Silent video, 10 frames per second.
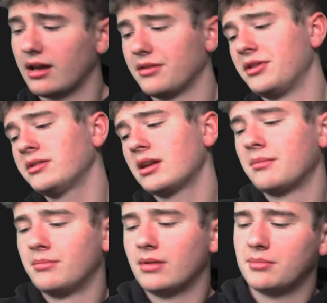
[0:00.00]
think that
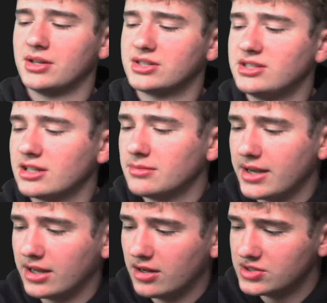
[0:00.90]
I'm going to stick to
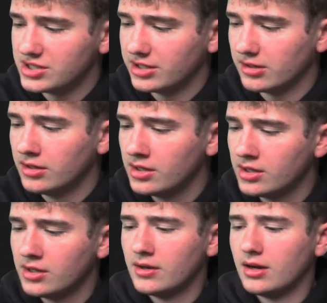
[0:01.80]
my guns here.
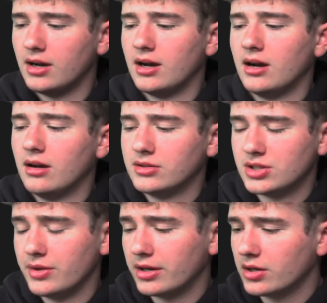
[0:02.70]

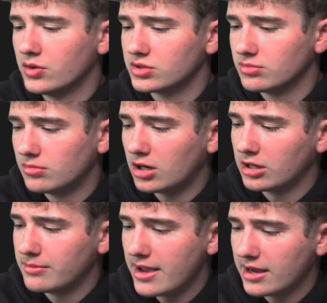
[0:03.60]
So there goes
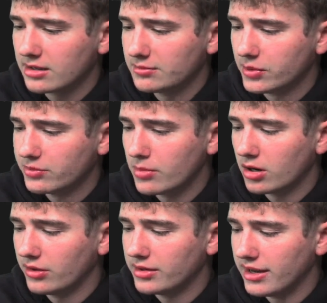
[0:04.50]
Marlon Mack. Both
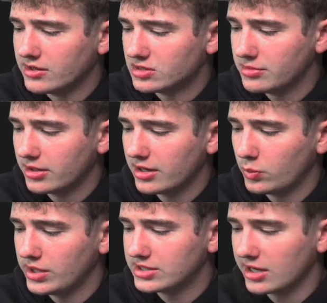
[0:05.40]
Marlon and Zamir
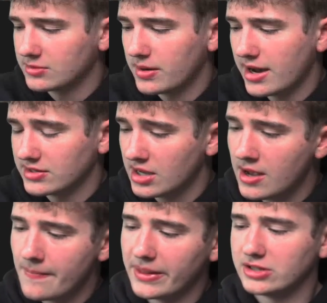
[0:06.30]
had week 6 buys.
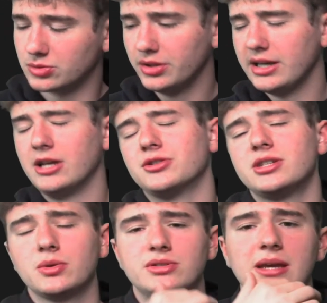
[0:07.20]
It's really
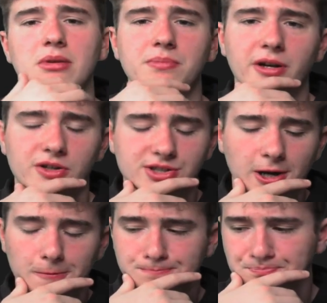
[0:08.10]
interesting with Dameon Pierce.
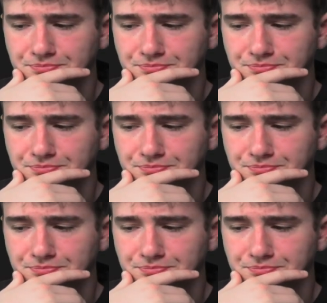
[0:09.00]
So